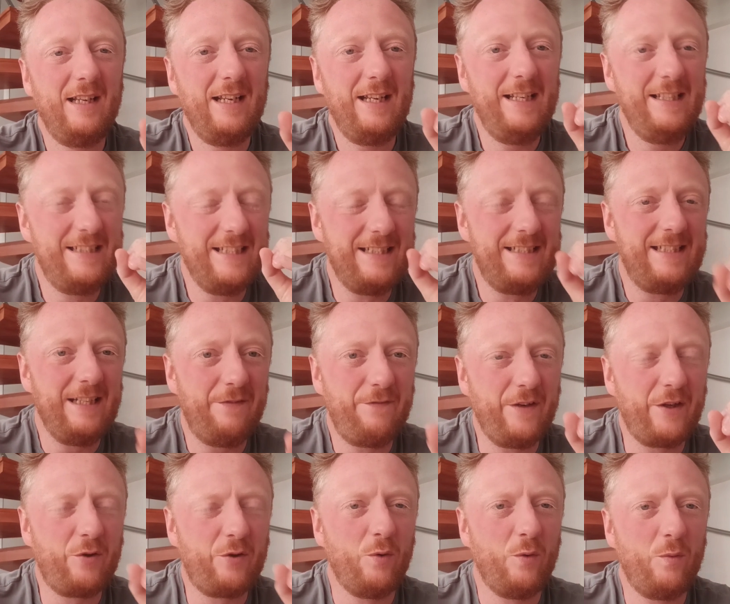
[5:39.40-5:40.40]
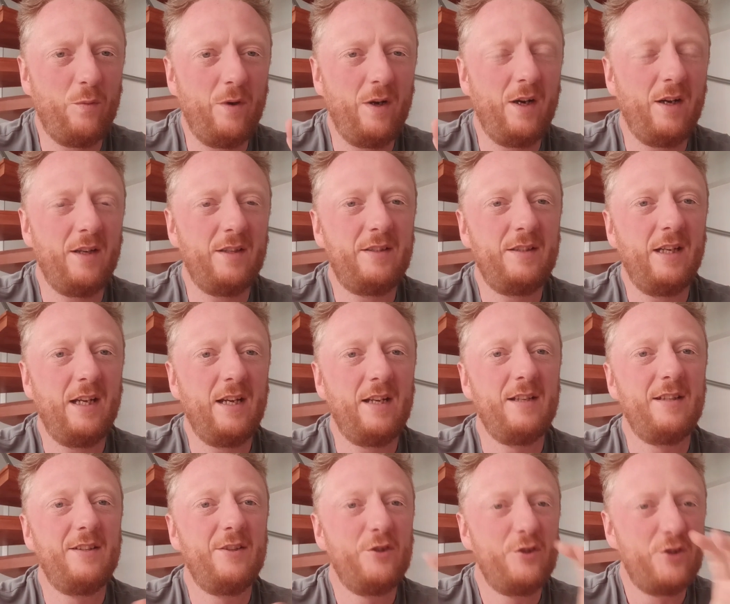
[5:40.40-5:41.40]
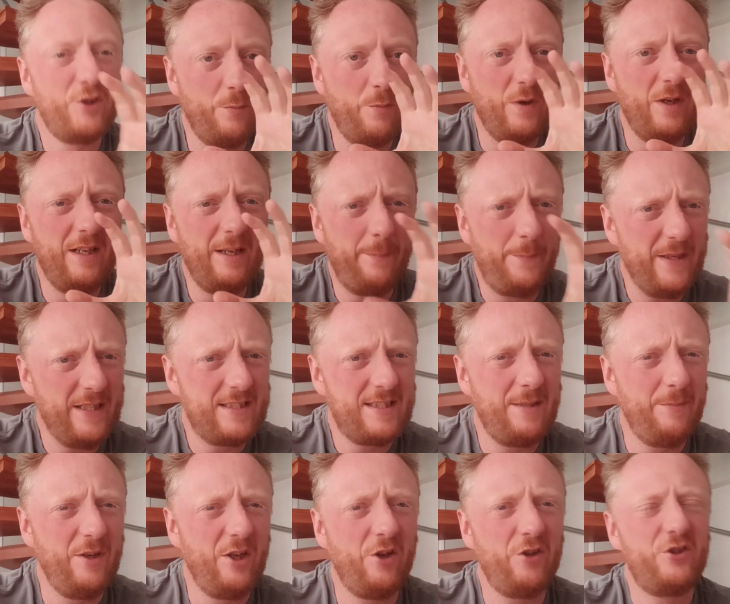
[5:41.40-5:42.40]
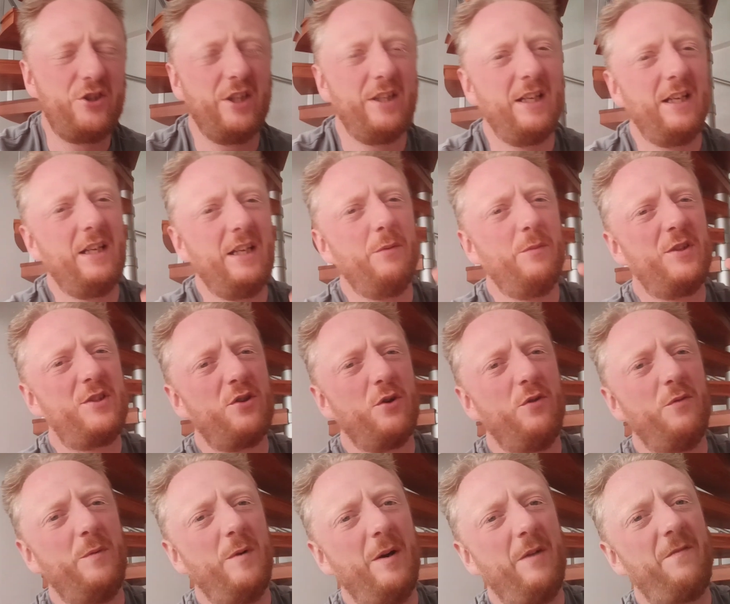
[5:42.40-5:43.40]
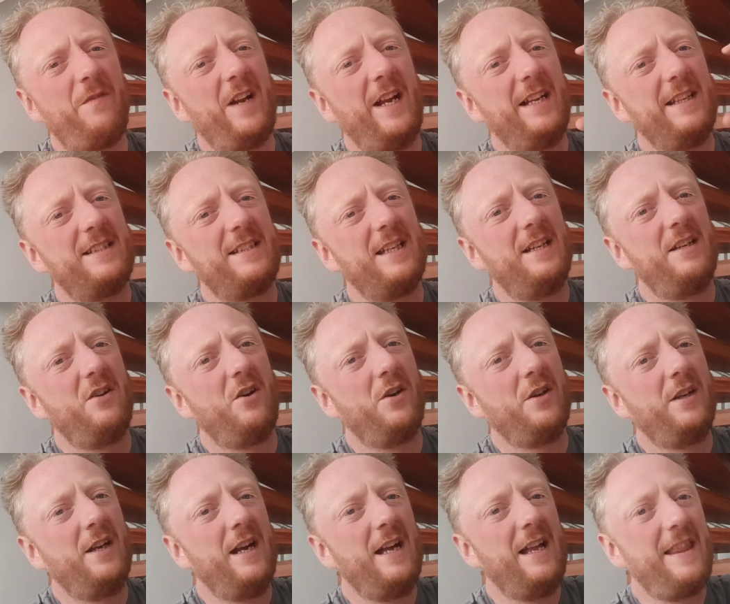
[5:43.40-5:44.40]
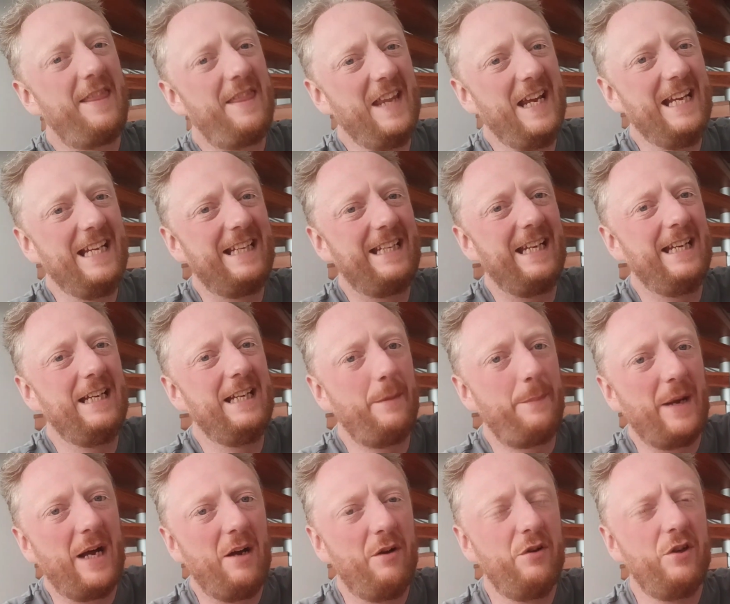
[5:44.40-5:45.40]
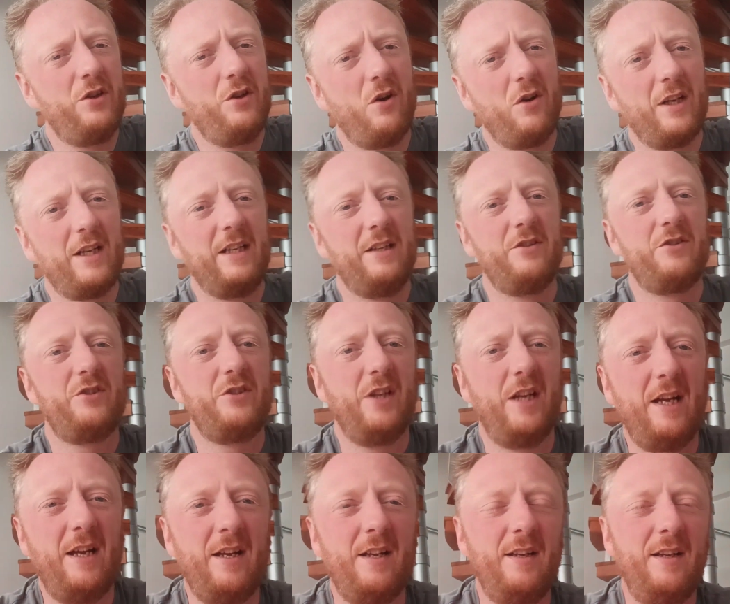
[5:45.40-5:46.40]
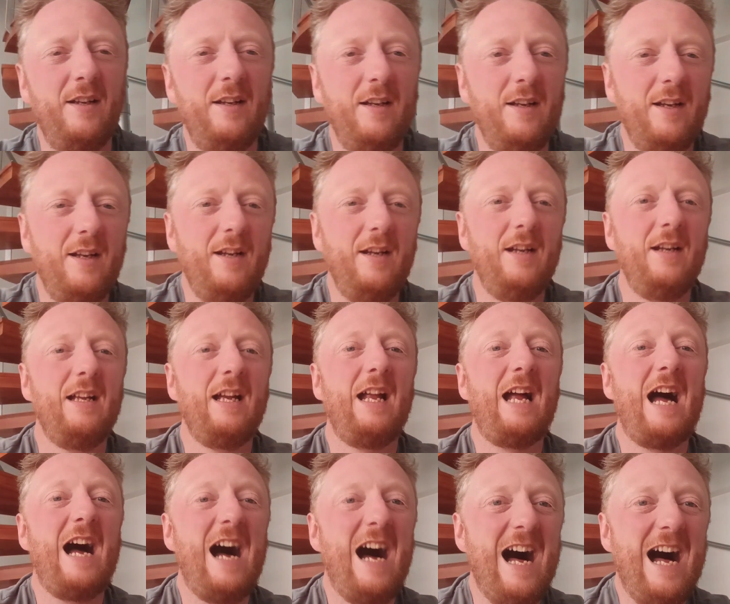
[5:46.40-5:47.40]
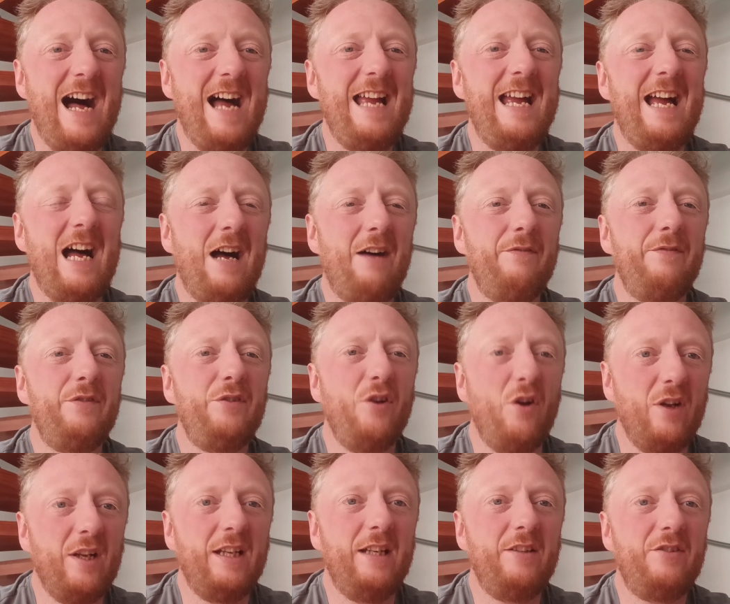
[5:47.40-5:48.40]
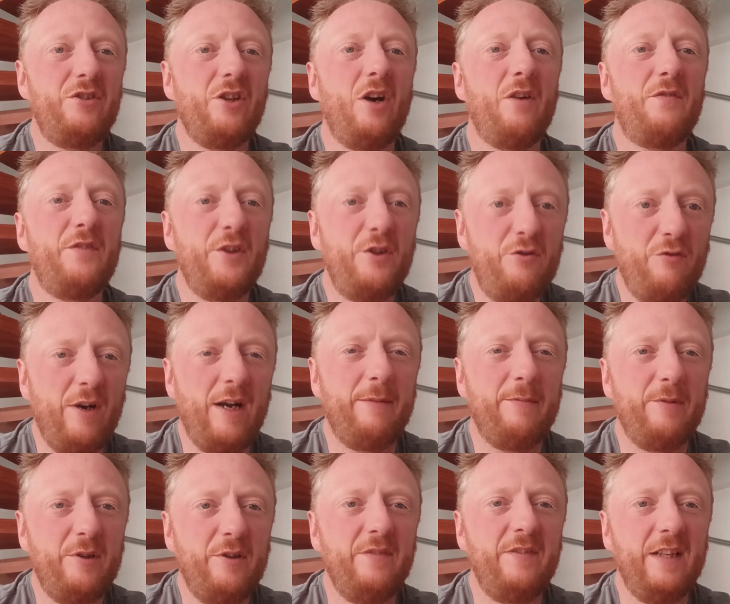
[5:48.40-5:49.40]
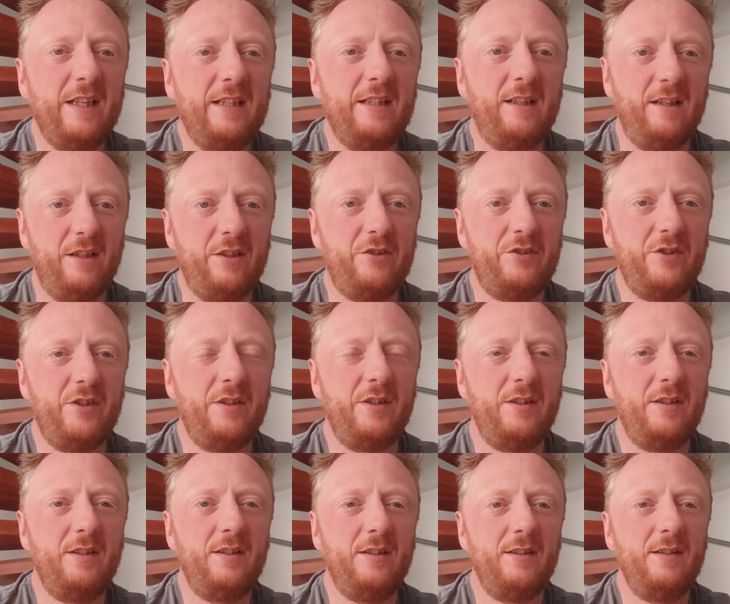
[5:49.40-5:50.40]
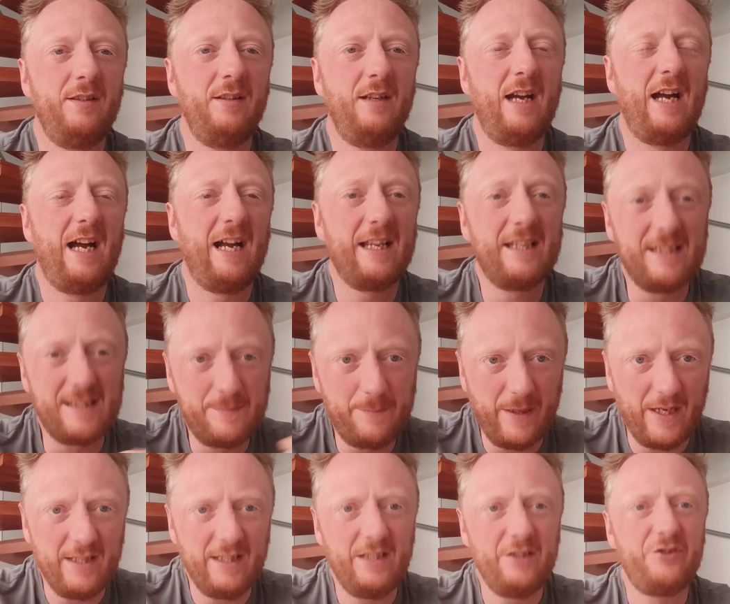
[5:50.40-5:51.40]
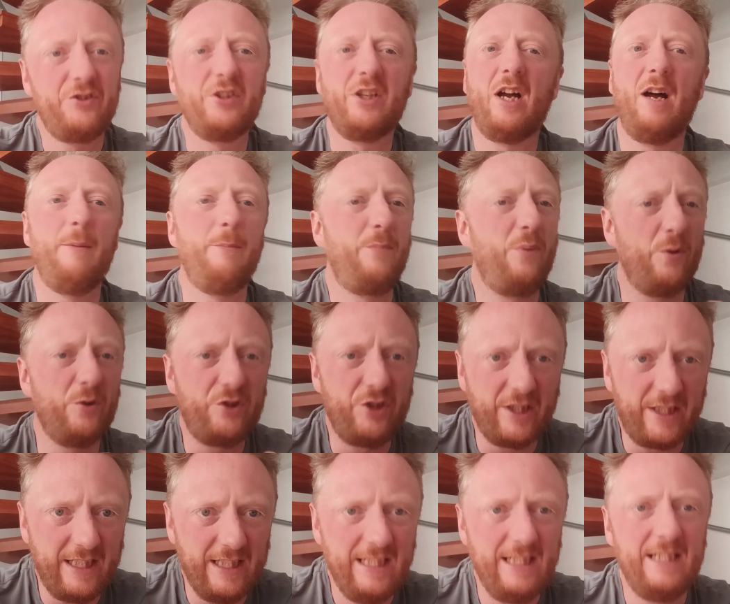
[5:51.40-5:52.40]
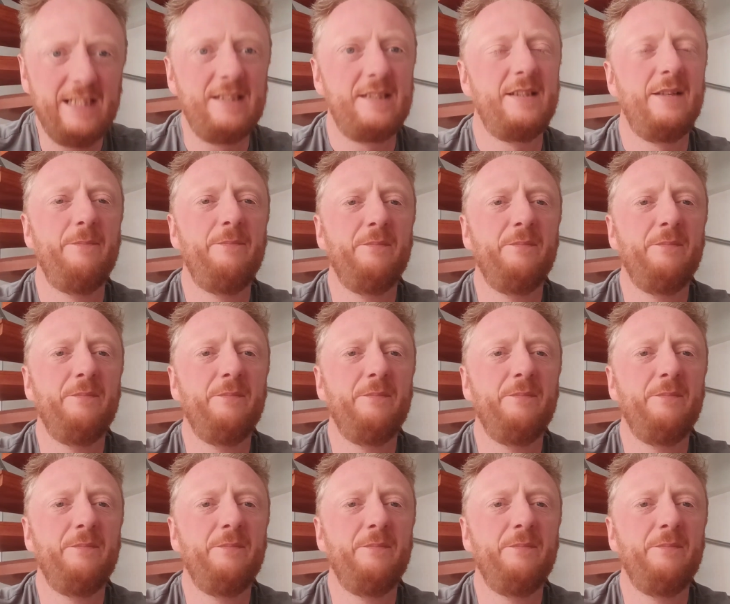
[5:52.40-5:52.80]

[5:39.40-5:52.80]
is a difficult word, yeah? So epistemologically, we're, talk, we're reflecting on thinking about knowledge, yeah? I have knowledge of the grammar of English and Spanish and Portuguese